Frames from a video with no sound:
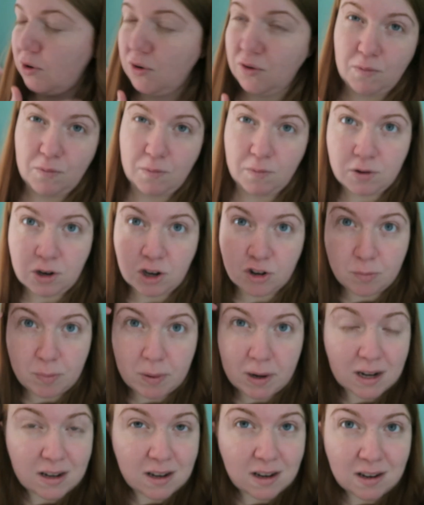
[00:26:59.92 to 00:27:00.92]
going to Dutch
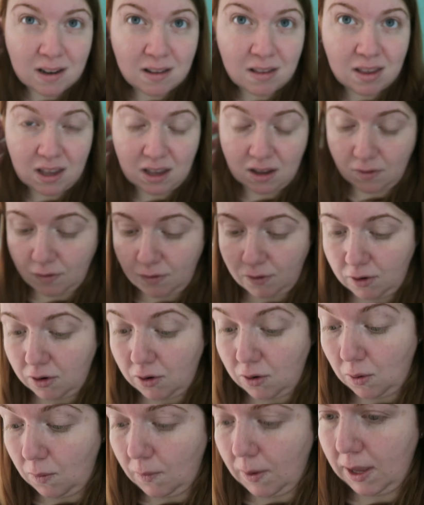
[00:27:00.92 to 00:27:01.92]
plait it, I think,
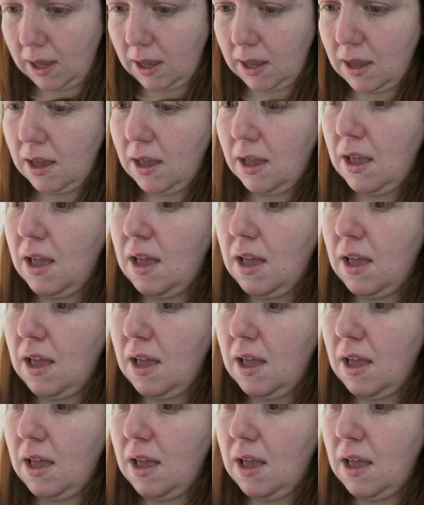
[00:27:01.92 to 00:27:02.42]
for going.